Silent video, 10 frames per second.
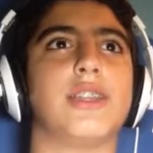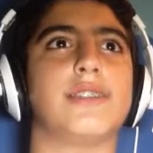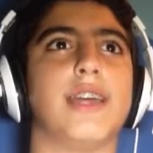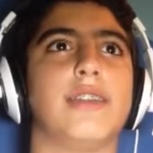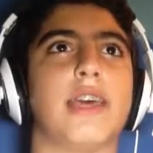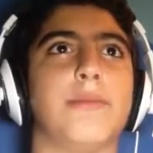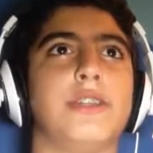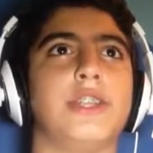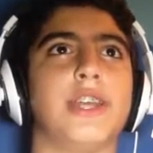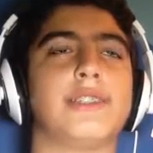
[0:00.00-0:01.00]
Is that
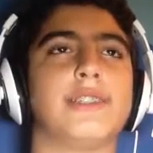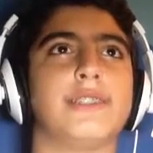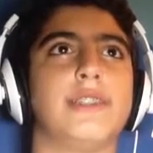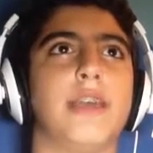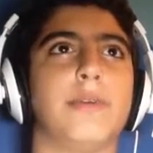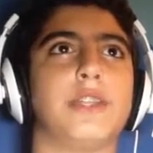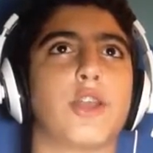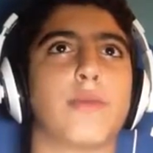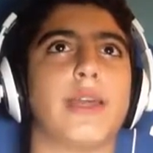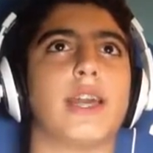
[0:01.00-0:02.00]
damage? Yes, it's damage.
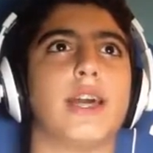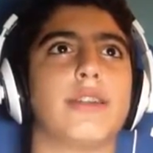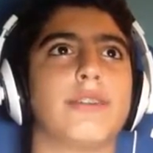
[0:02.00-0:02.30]
Oh my god.